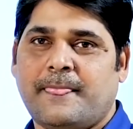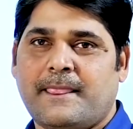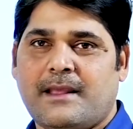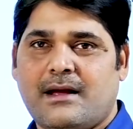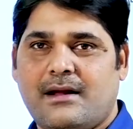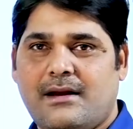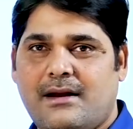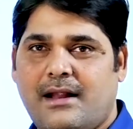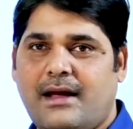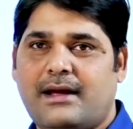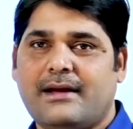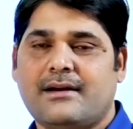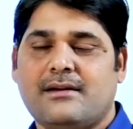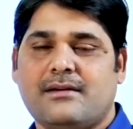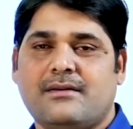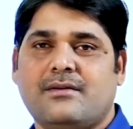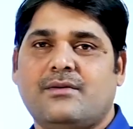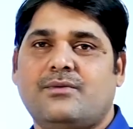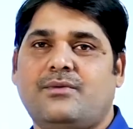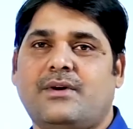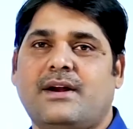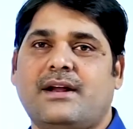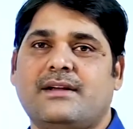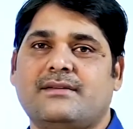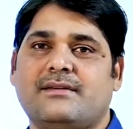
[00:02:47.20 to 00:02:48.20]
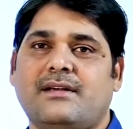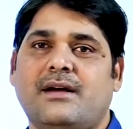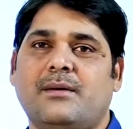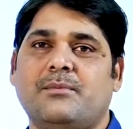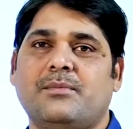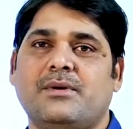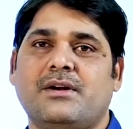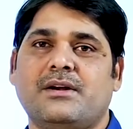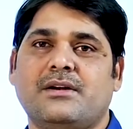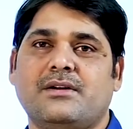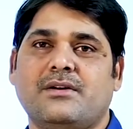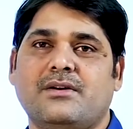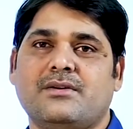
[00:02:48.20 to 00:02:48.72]
Like for example
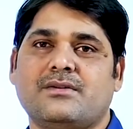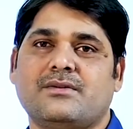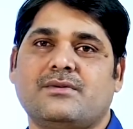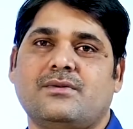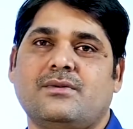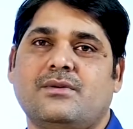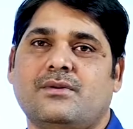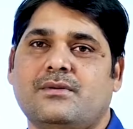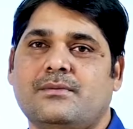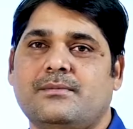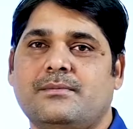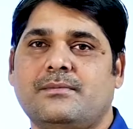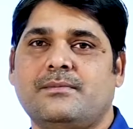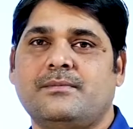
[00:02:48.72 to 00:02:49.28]
in your school.